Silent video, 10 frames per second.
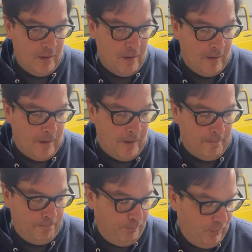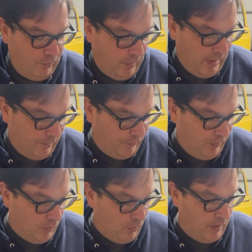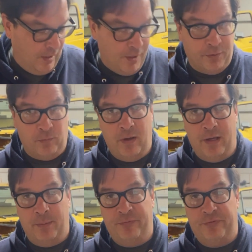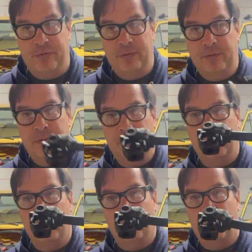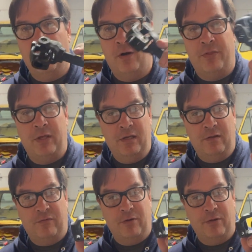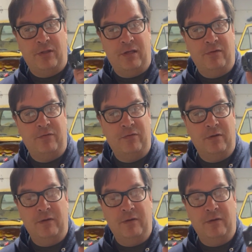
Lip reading: So I asked the old interwebs, you know, what are the ins on these?